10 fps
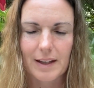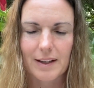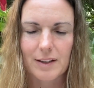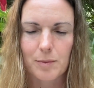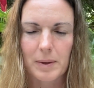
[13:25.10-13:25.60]

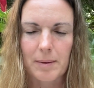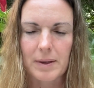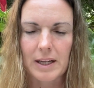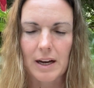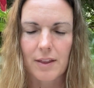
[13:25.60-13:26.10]
and
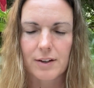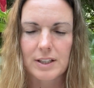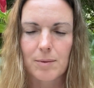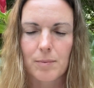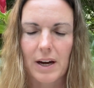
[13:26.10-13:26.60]
maybe another
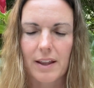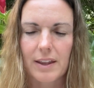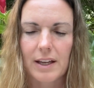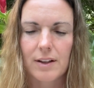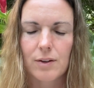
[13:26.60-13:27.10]
deep
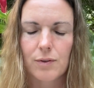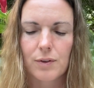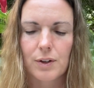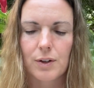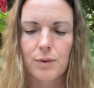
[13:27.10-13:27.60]
breath in
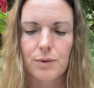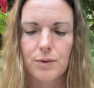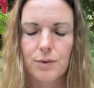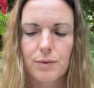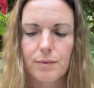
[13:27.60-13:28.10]
through the nose,